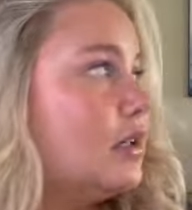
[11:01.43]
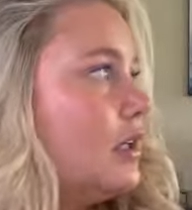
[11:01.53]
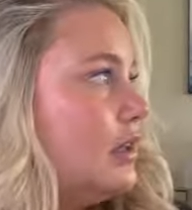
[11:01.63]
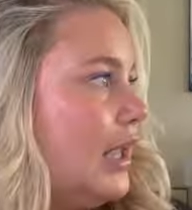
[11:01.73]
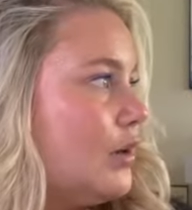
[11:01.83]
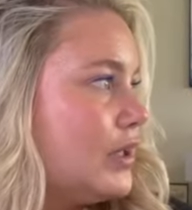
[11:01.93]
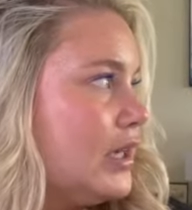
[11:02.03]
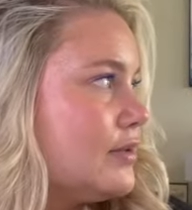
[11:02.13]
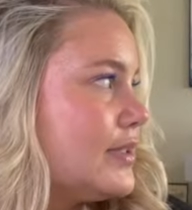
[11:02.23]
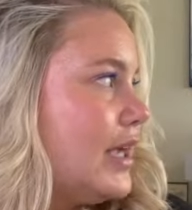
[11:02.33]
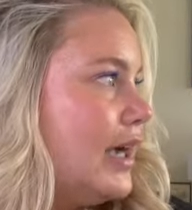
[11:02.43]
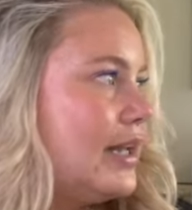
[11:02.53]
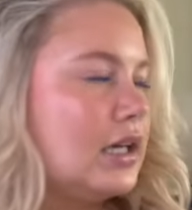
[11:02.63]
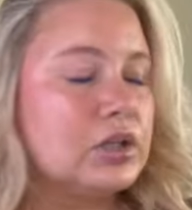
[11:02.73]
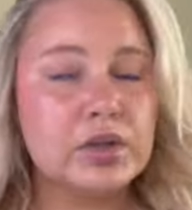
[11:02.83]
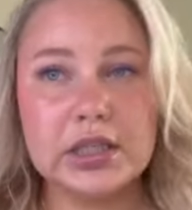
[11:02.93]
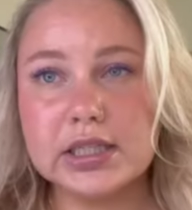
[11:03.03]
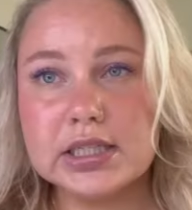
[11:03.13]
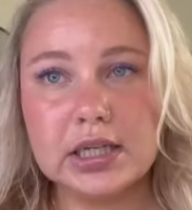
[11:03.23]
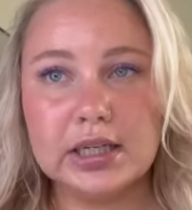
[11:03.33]
cloudy outside. I don't think
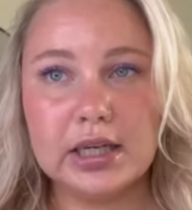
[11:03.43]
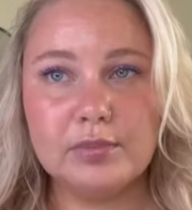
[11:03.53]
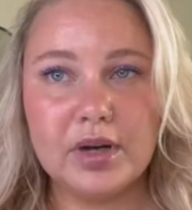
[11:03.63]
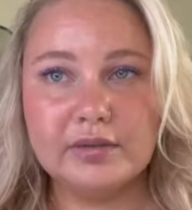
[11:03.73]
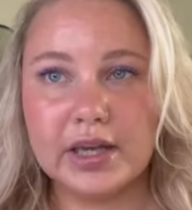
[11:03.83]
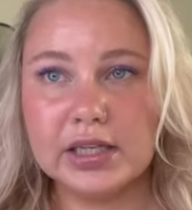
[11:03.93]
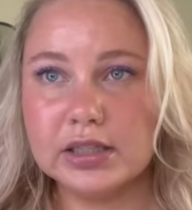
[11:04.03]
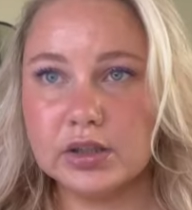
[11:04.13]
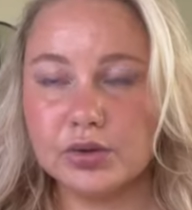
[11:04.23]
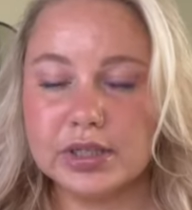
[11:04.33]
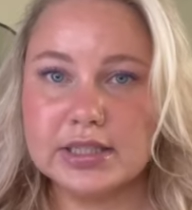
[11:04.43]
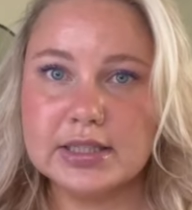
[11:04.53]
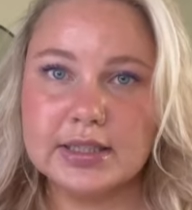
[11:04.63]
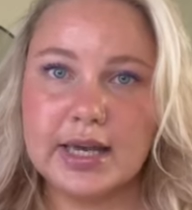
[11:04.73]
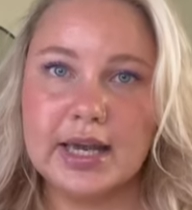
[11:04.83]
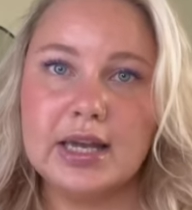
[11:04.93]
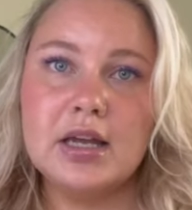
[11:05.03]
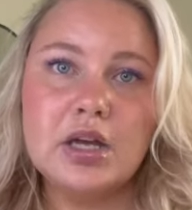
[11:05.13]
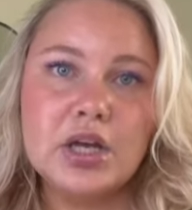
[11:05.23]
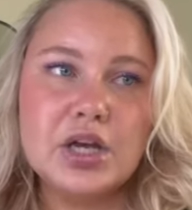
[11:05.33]
it's going to get above 80 degrees today,
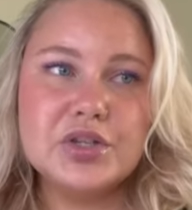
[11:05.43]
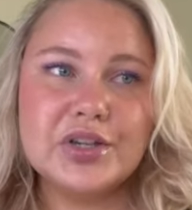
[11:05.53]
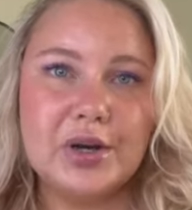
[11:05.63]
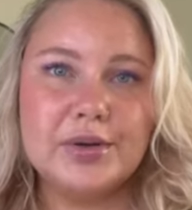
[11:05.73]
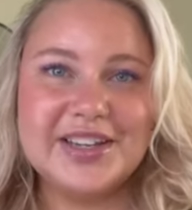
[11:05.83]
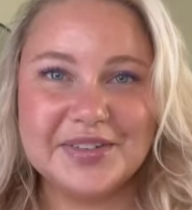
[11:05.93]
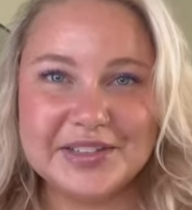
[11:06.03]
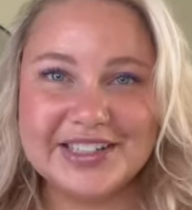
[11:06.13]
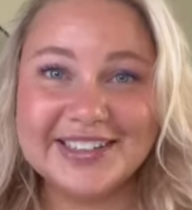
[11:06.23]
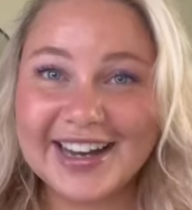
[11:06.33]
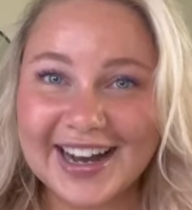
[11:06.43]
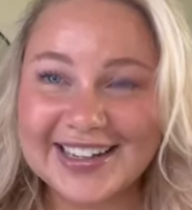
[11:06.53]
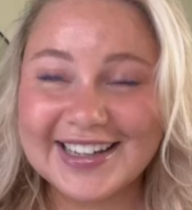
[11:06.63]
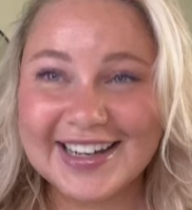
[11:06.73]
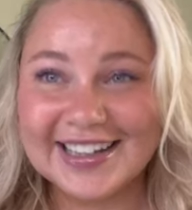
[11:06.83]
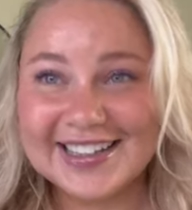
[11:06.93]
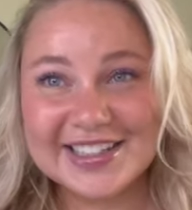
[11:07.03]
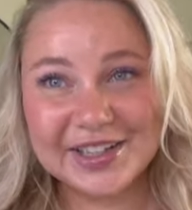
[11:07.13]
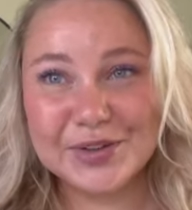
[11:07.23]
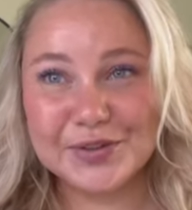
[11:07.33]
so definitely not a
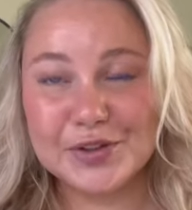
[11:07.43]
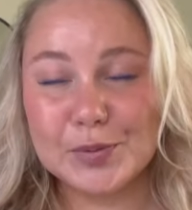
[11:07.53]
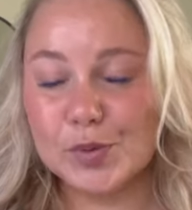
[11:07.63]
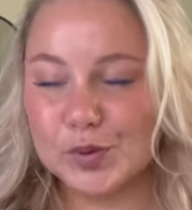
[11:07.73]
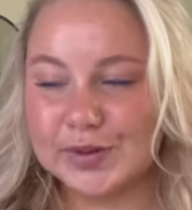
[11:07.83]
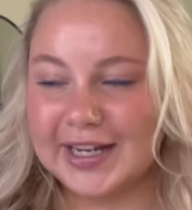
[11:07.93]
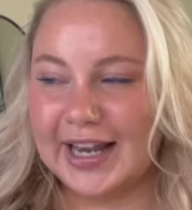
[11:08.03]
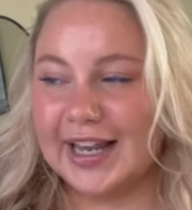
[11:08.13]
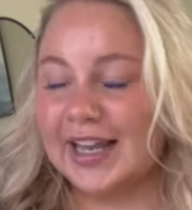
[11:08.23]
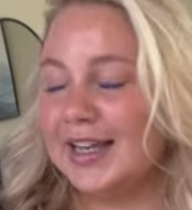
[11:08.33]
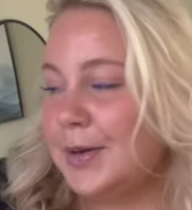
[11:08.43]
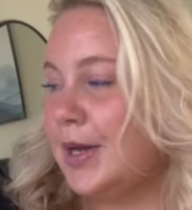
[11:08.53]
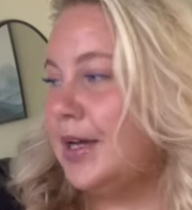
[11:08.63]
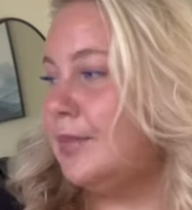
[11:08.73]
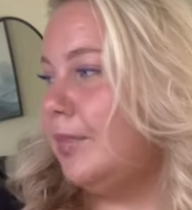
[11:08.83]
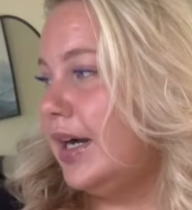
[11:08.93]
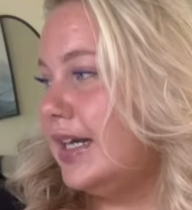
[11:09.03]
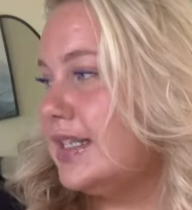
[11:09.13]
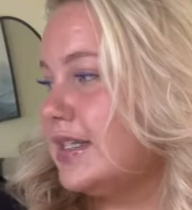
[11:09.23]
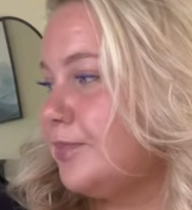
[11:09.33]
contender for a pool day.
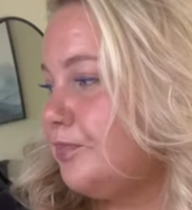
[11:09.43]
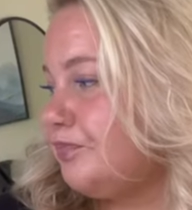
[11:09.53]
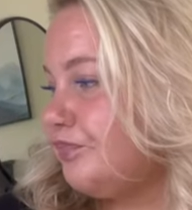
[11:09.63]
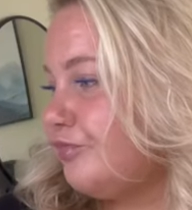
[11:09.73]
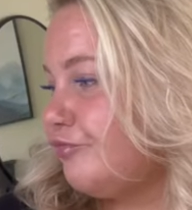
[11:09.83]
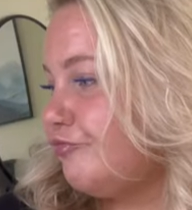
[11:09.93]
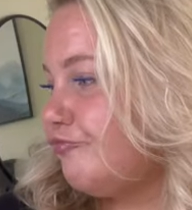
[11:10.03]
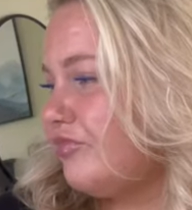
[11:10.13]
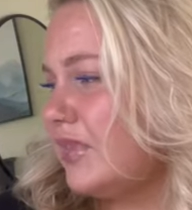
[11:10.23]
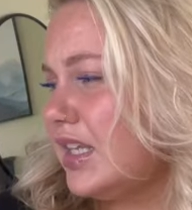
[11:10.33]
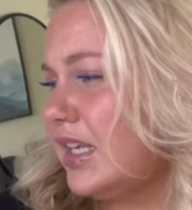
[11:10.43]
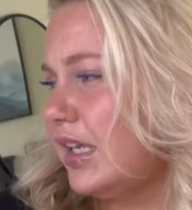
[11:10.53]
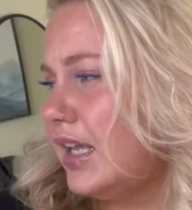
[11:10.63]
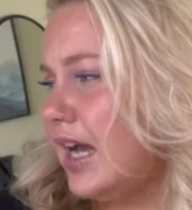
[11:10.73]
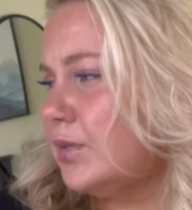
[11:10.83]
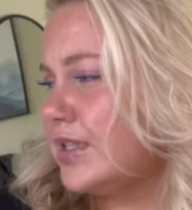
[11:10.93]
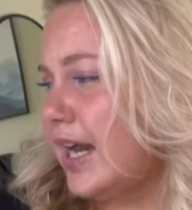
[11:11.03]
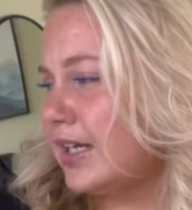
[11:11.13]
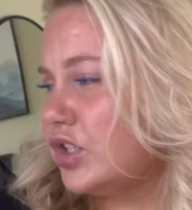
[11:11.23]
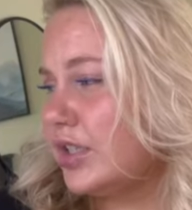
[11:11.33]
But I was
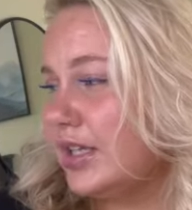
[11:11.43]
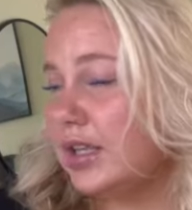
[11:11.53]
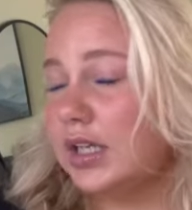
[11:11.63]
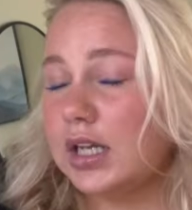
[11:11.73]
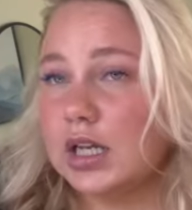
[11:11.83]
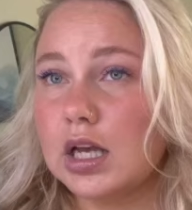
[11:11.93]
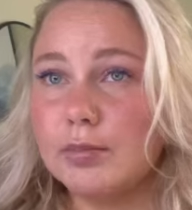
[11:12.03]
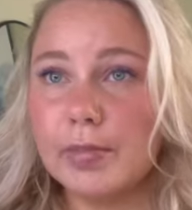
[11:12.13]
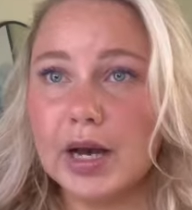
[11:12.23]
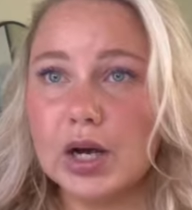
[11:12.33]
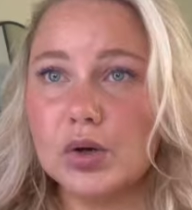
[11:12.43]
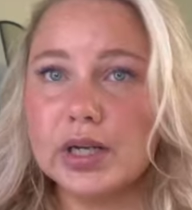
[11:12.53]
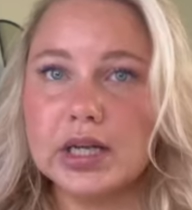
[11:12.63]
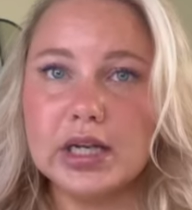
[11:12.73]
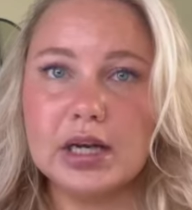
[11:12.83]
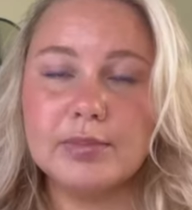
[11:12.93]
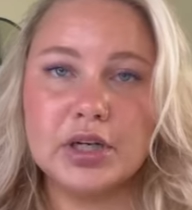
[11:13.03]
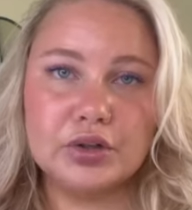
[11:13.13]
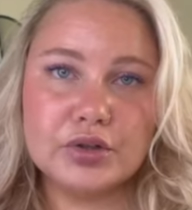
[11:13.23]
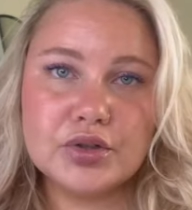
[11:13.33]
actually thinking about hitting up a
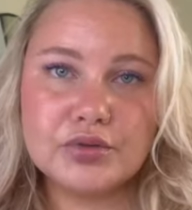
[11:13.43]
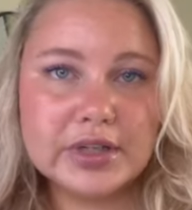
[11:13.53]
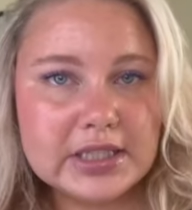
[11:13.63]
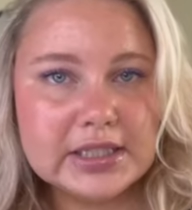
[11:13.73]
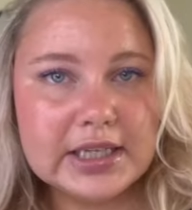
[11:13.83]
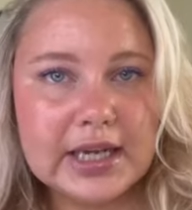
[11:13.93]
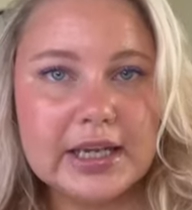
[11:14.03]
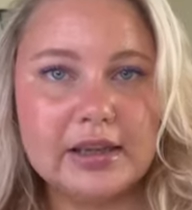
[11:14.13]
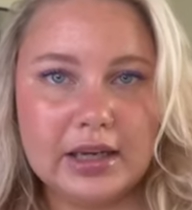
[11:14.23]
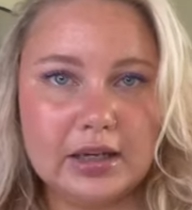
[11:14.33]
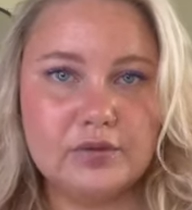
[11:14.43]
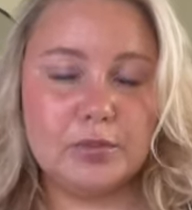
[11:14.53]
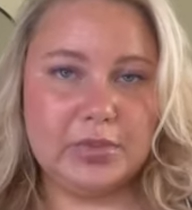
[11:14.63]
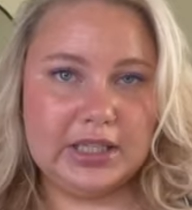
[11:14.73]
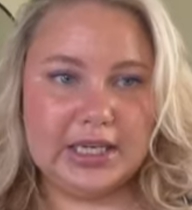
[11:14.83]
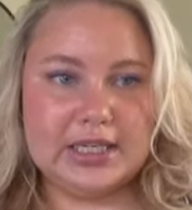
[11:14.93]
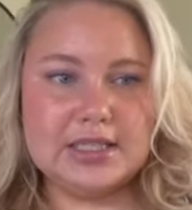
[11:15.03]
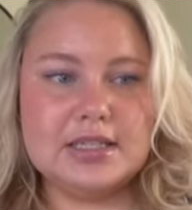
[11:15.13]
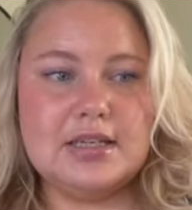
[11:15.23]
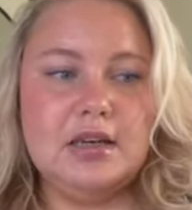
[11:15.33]
nursery today, like for plants,